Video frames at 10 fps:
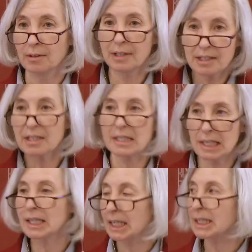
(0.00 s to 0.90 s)
this is
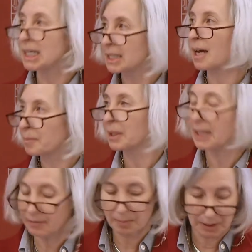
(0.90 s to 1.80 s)
the thing that is
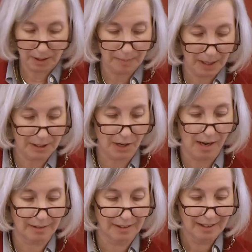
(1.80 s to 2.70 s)
unbelievable about John.